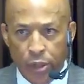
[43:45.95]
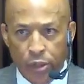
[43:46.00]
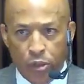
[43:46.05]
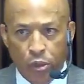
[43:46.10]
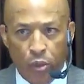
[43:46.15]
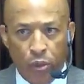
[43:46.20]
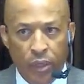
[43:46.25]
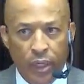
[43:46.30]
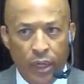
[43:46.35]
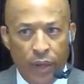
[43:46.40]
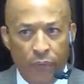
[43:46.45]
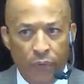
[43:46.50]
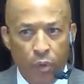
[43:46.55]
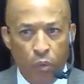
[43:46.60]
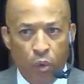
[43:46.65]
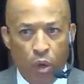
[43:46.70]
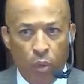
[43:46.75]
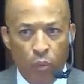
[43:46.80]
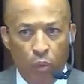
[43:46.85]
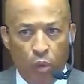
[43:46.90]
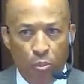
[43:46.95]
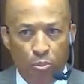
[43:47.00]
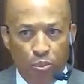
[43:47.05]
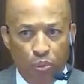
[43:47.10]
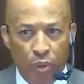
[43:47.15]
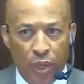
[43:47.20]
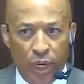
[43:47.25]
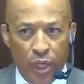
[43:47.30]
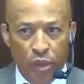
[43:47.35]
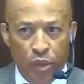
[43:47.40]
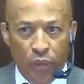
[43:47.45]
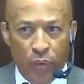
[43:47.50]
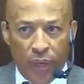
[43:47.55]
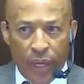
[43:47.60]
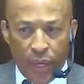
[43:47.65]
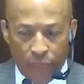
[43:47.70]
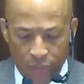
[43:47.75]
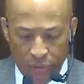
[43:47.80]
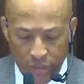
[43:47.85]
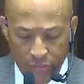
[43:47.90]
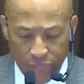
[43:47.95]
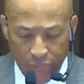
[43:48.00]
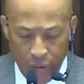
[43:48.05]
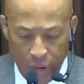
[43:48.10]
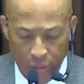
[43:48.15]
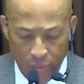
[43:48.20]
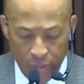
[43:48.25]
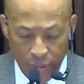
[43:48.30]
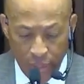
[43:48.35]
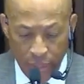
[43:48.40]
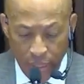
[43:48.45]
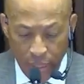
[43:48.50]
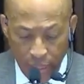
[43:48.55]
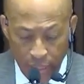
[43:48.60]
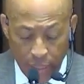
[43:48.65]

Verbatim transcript: so that everyone will praise your heavenly Father.